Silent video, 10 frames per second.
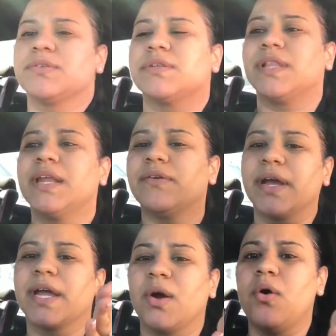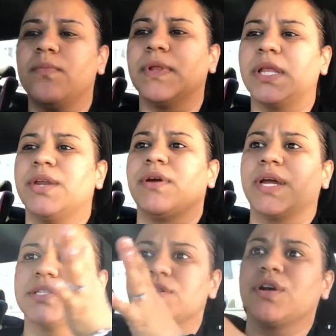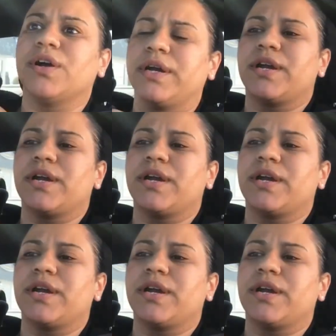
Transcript: so the later I get home, the later I get started